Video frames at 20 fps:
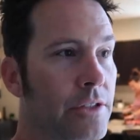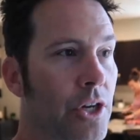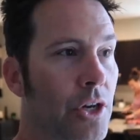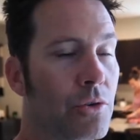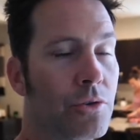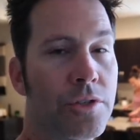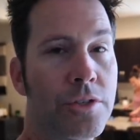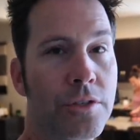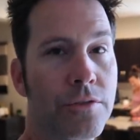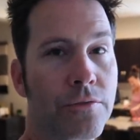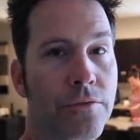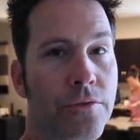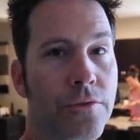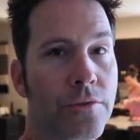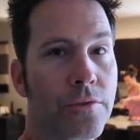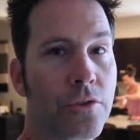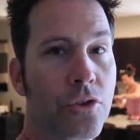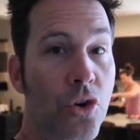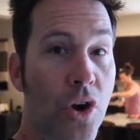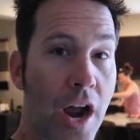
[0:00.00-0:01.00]
dose of
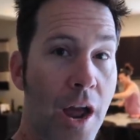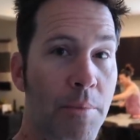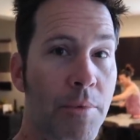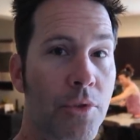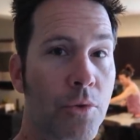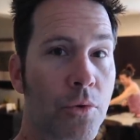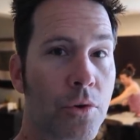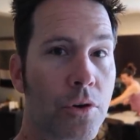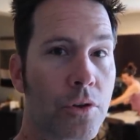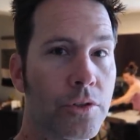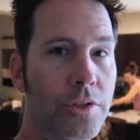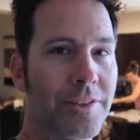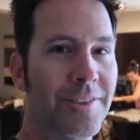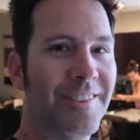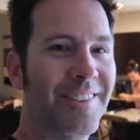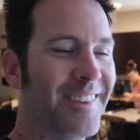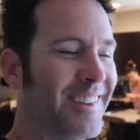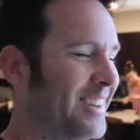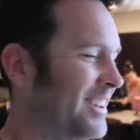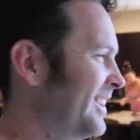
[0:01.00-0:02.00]
crap in the world.
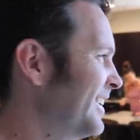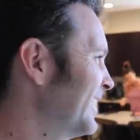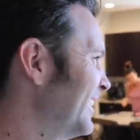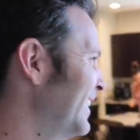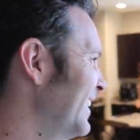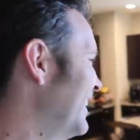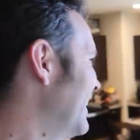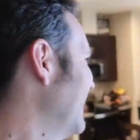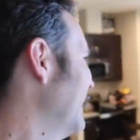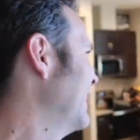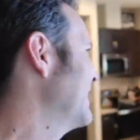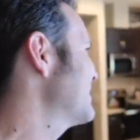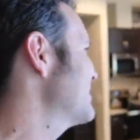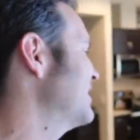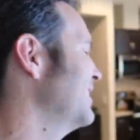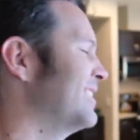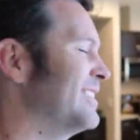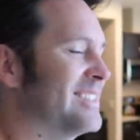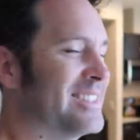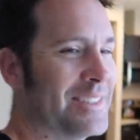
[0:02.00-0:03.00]

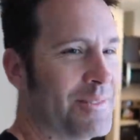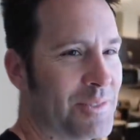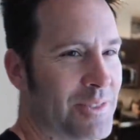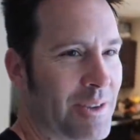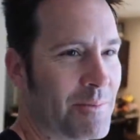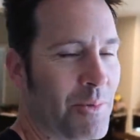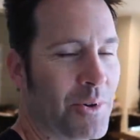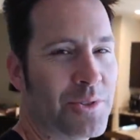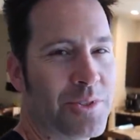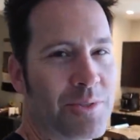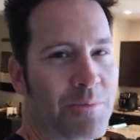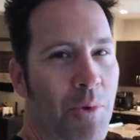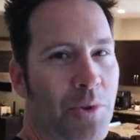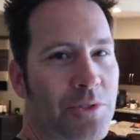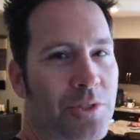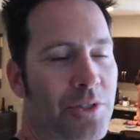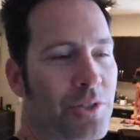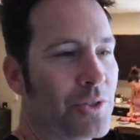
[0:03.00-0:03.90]
That seems like most of the